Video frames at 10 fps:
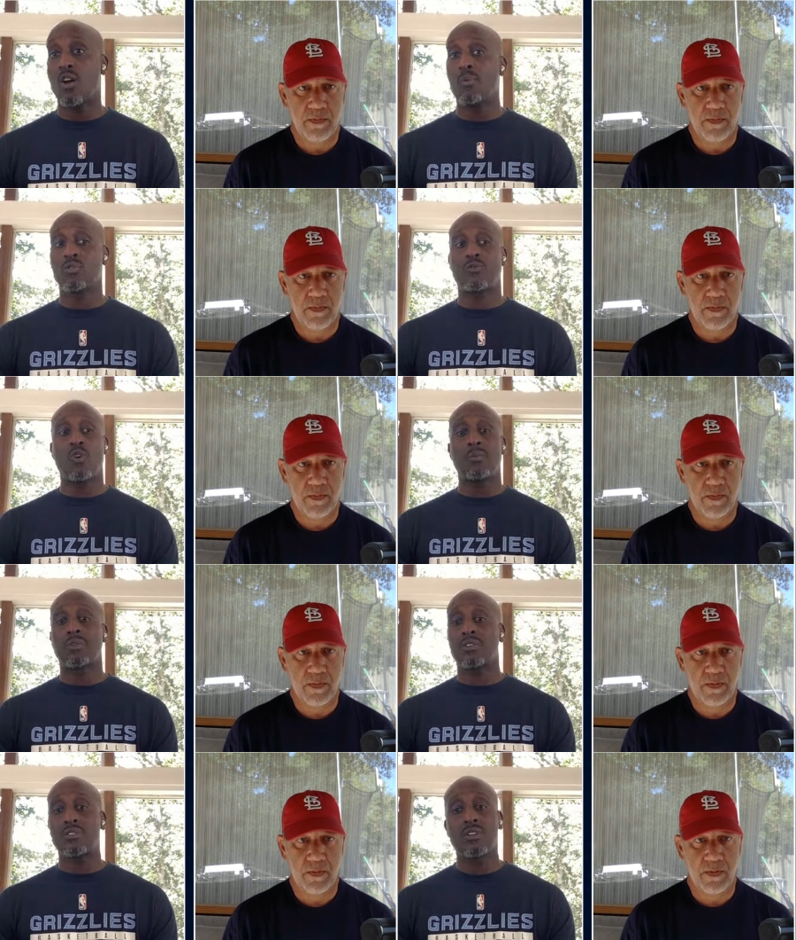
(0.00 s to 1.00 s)
Speaker 1: almost four
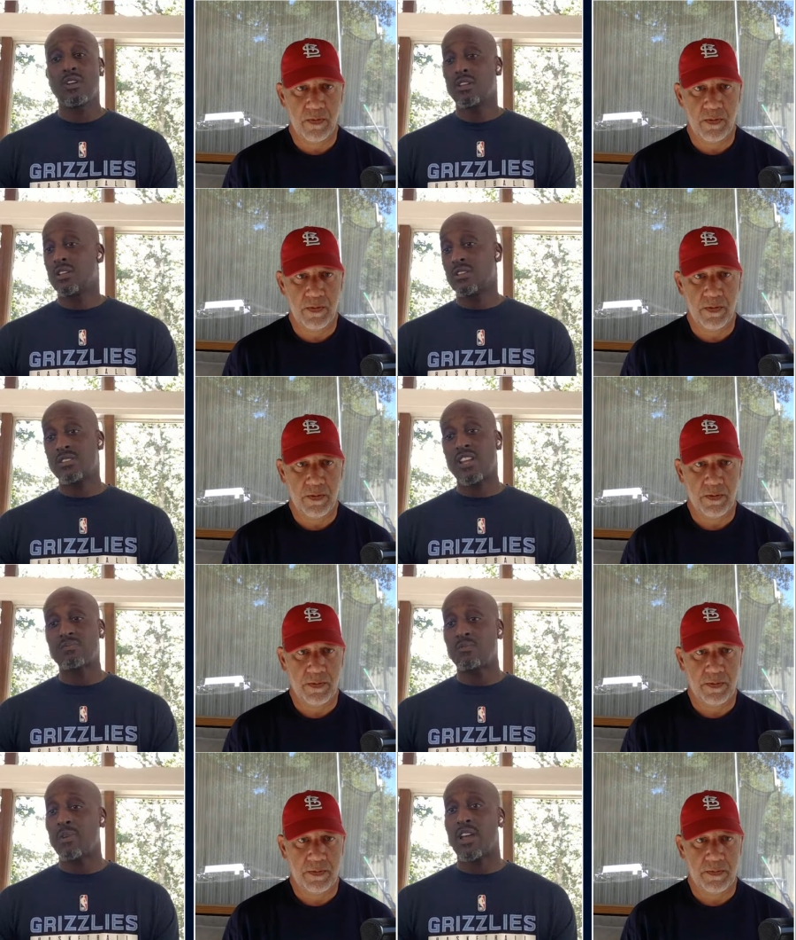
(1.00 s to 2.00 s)
because listen,
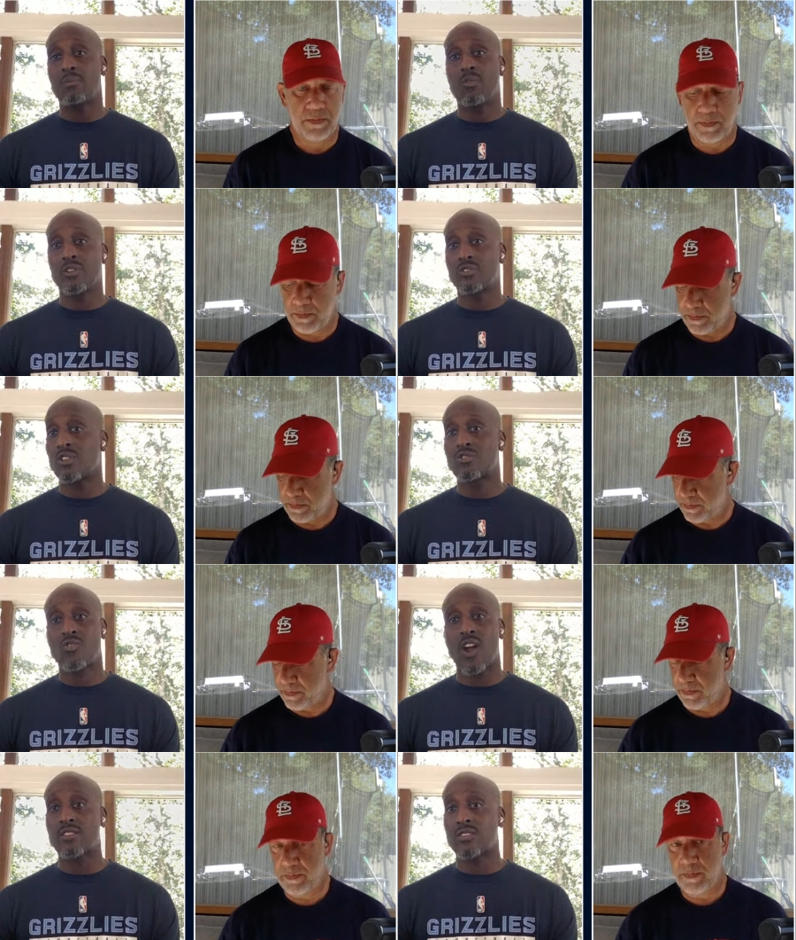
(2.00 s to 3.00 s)
Desmond Bane boy is, is
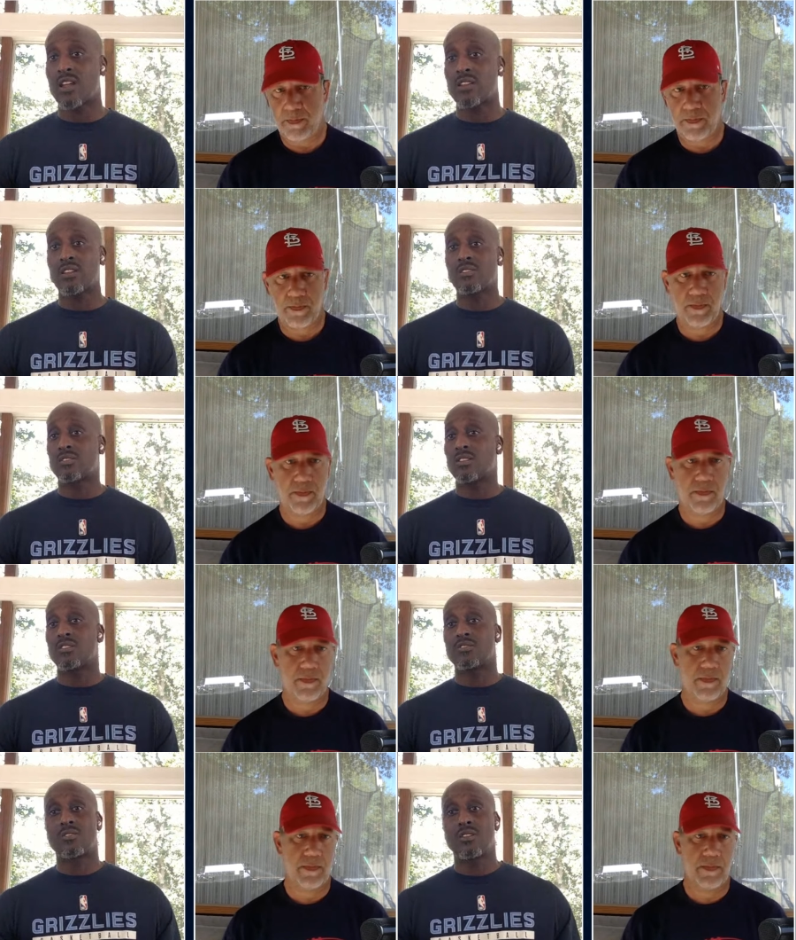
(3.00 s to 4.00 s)
scratching that is
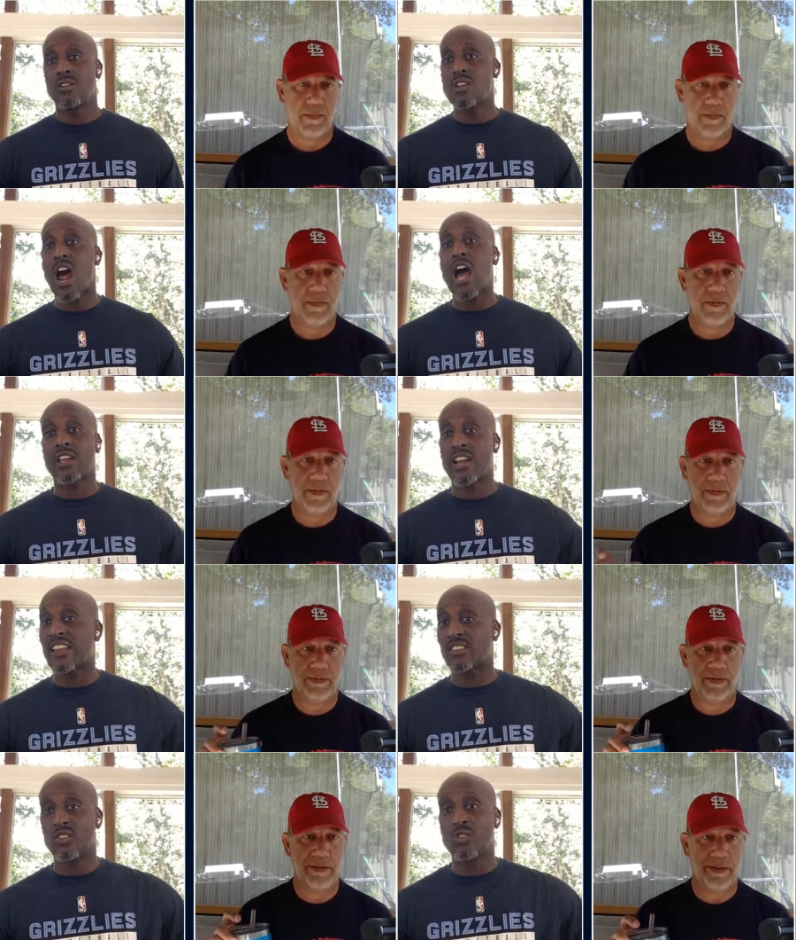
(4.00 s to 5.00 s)
is knocking
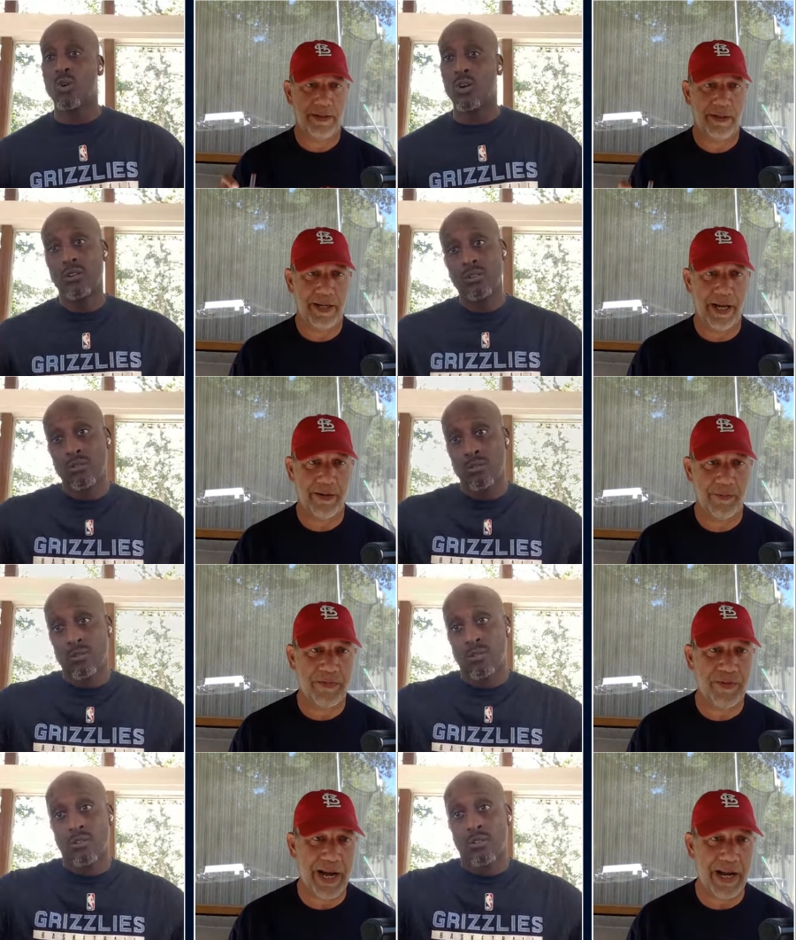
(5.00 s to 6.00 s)
at the door. Yeah, we
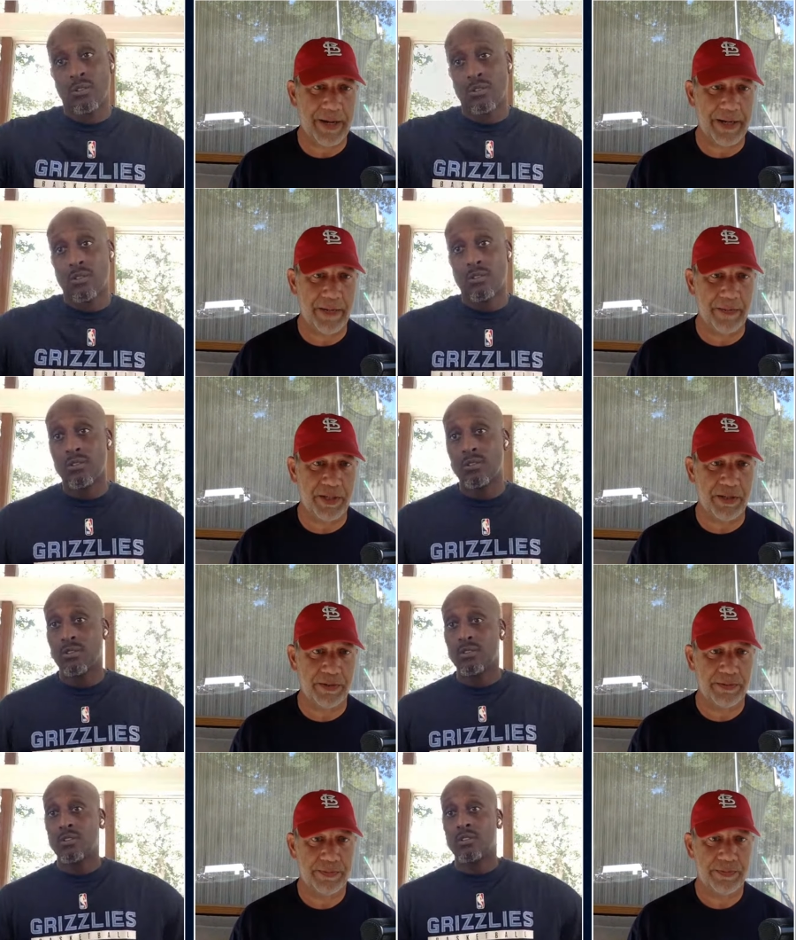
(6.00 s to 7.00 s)
forgot
Speaker 2: about him too.
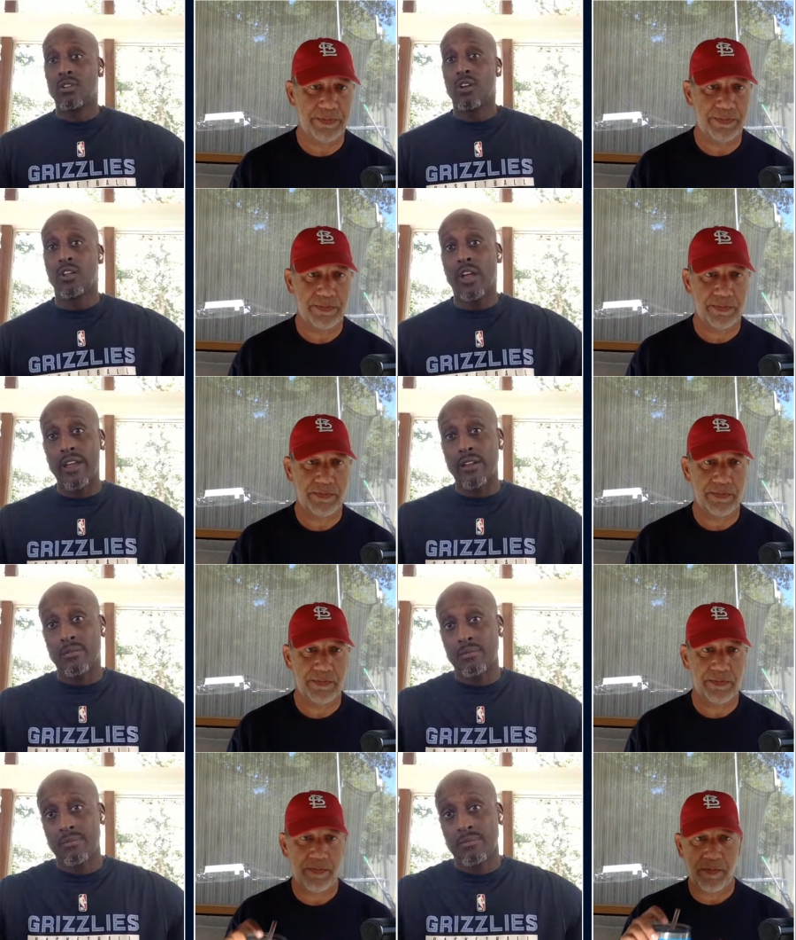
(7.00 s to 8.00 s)
Speaker 1: No, hey,
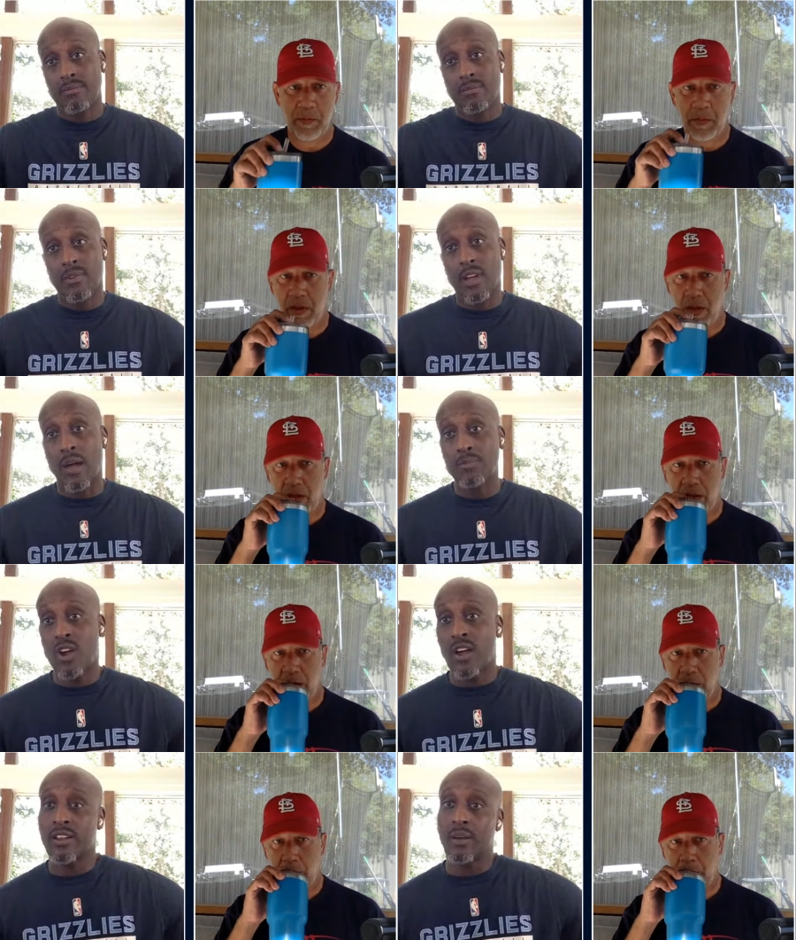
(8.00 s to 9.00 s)
hey, I'm
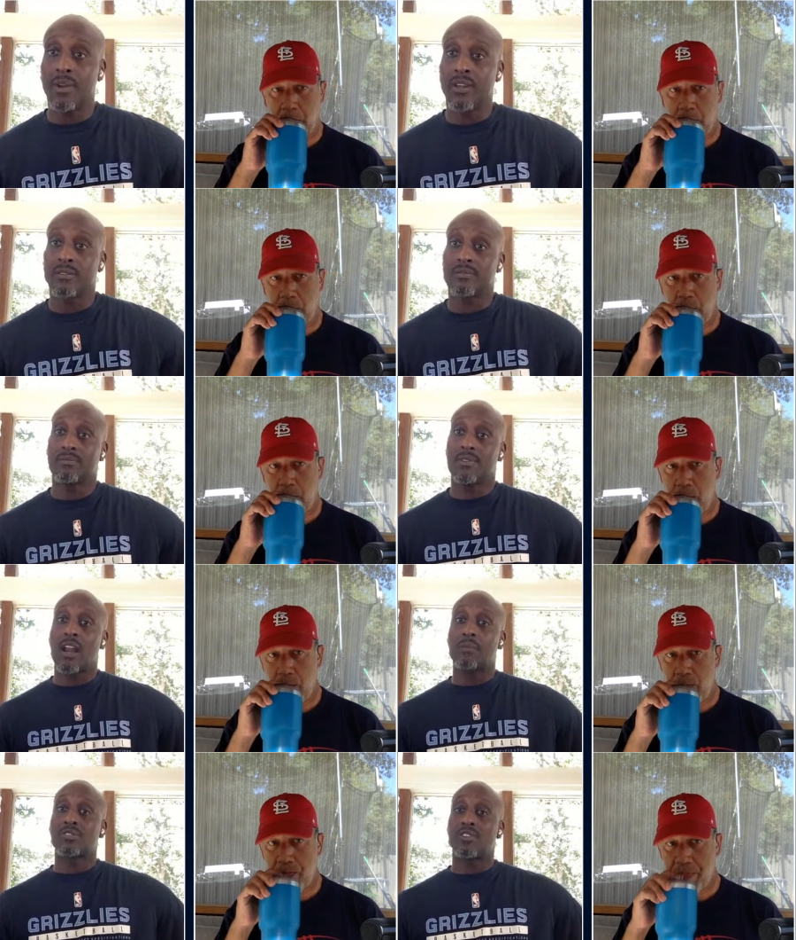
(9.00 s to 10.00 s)
trying to come in,
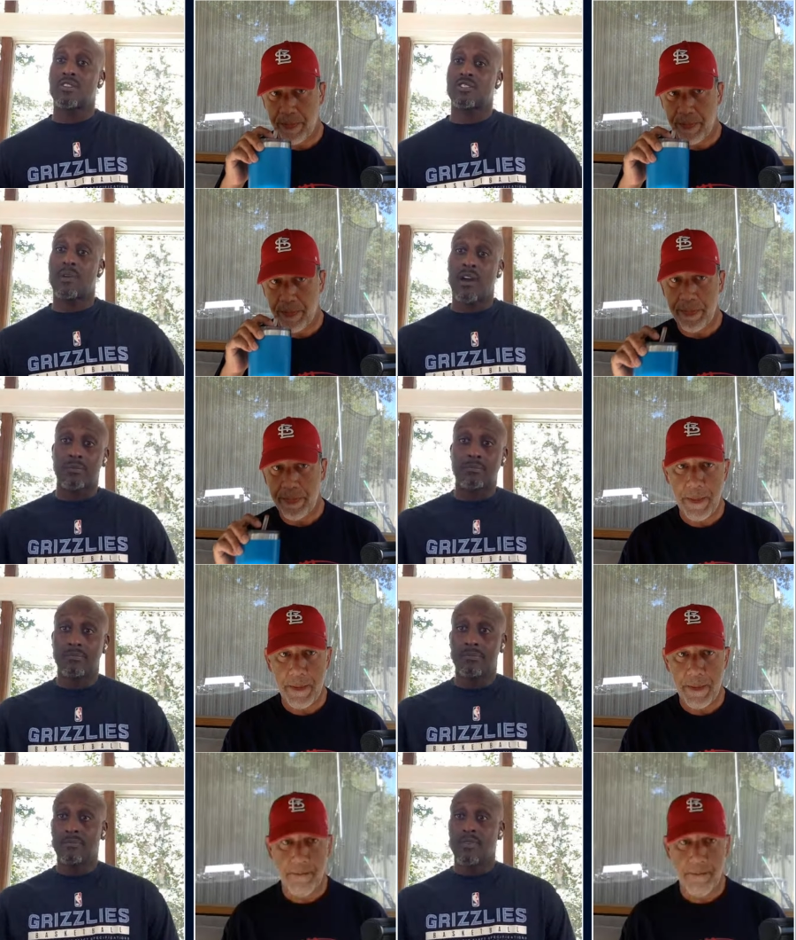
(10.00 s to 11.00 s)
and I'm serious about
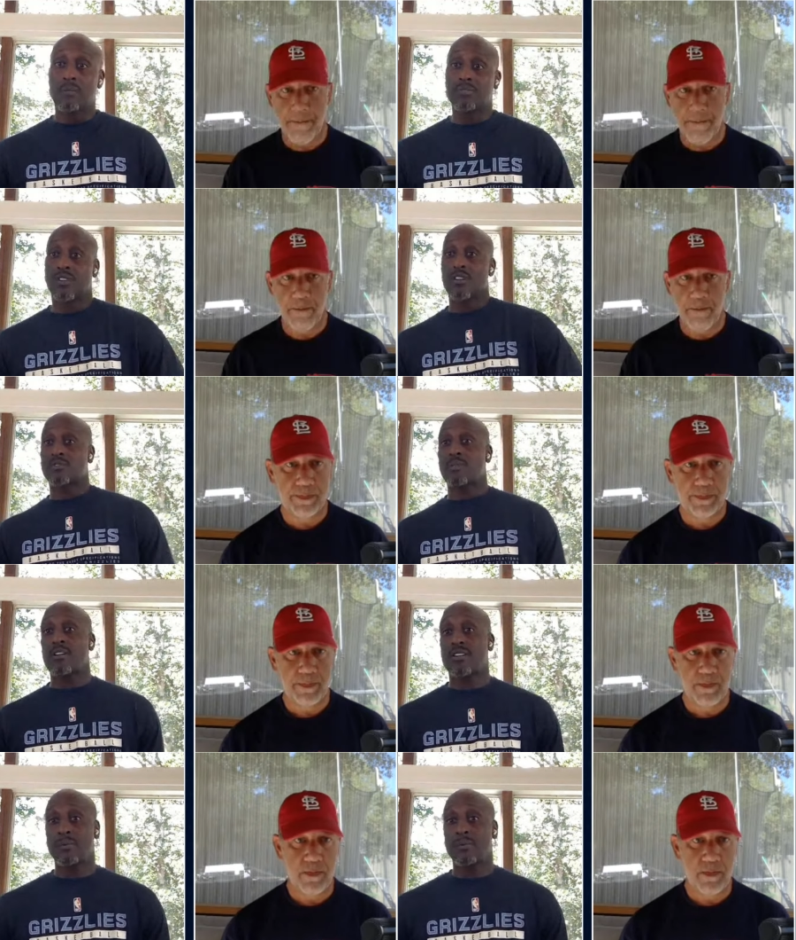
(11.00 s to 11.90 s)
I'm serious about